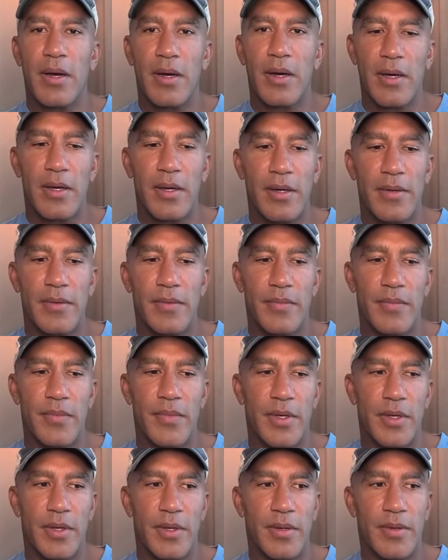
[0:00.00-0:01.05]
uh,
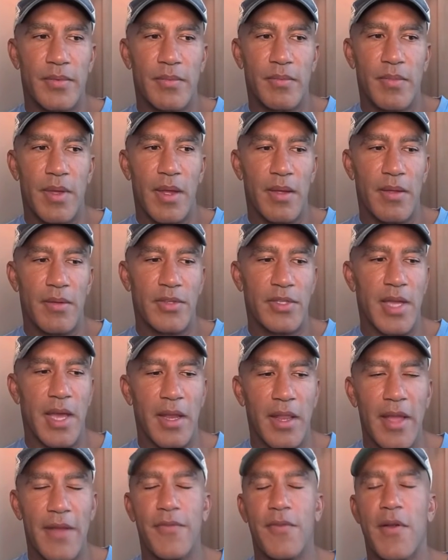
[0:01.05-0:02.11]
the
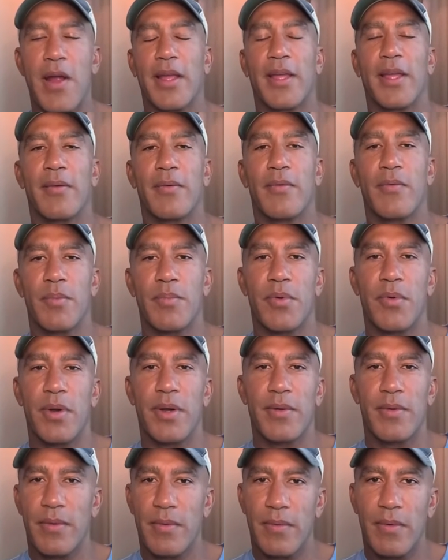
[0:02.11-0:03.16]
satellite fracking
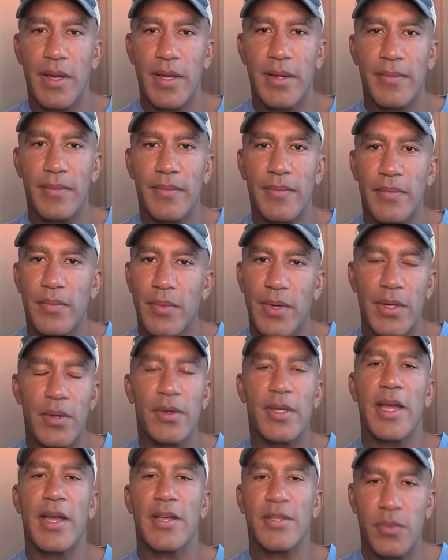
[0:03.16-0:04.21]
report, right? We
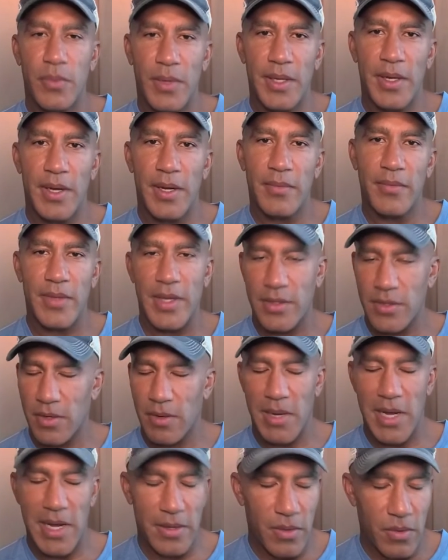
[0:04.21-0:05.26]
don't guess, we know. That's
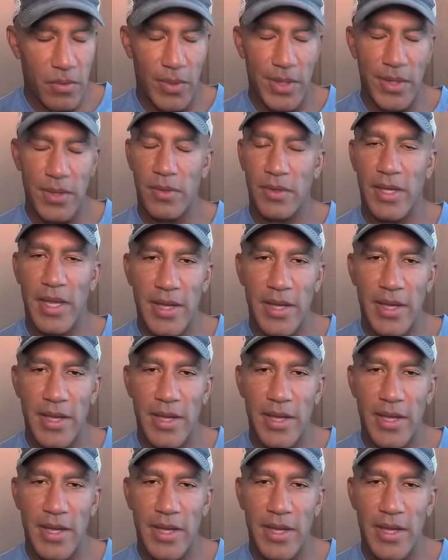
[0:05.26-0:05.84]
our model. We